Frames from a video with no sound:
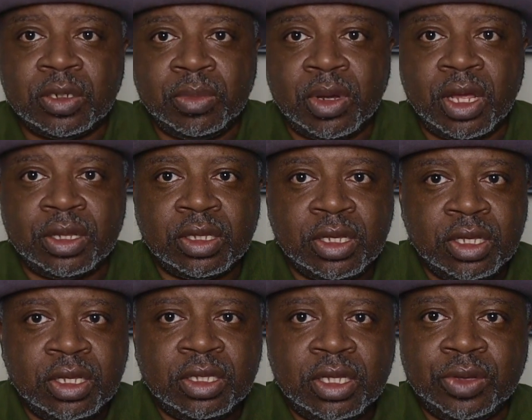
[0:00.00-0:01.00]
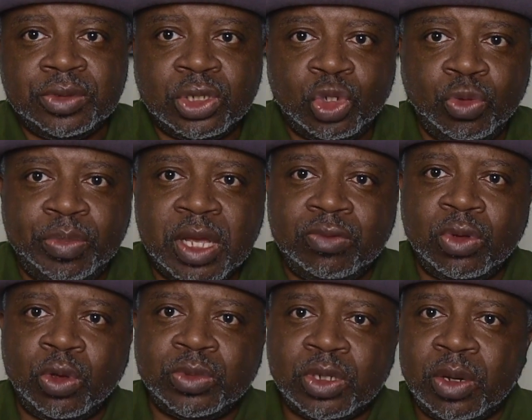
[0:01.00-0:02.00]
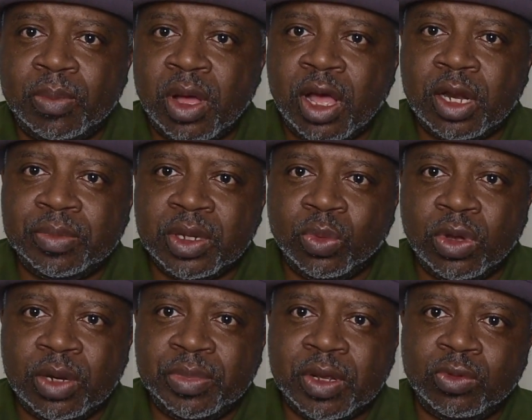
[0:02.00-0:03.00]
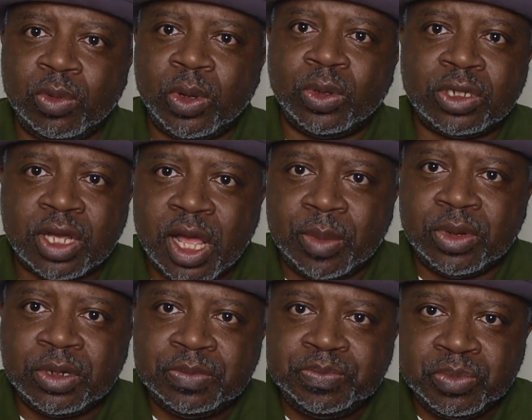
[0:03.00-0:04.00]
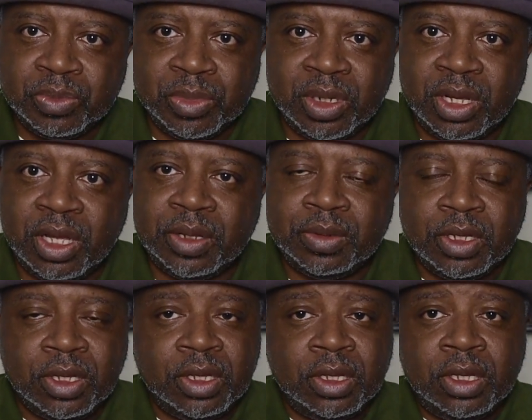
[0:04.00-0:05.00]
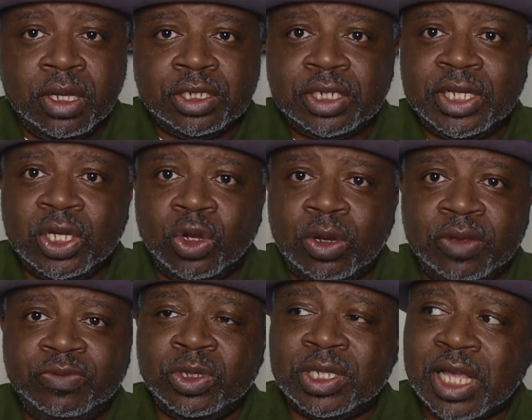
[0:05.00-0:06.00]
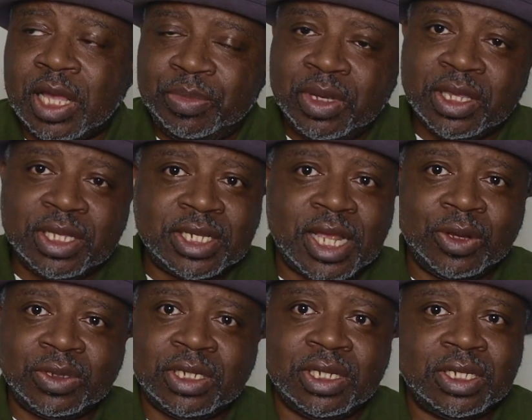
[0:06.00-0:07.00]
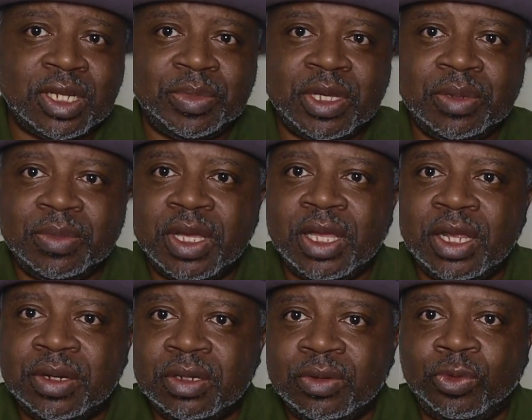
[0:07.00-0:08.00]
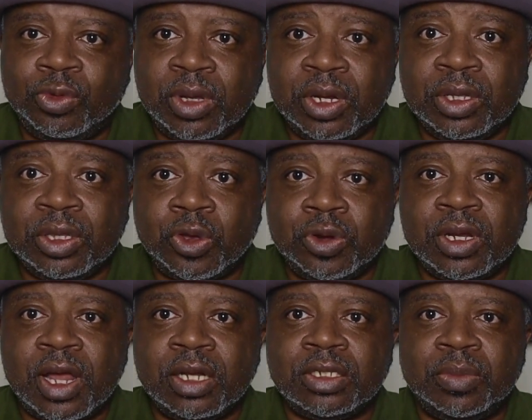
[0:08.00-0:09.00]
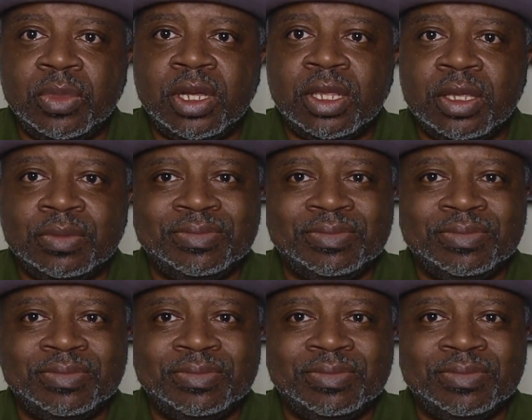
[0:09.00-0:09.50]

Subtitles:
a month. I think it was 2 bedrooms on the bottom and 1 bedroom on top. But still, if you see how big this house is, I mean, man, $330 a month,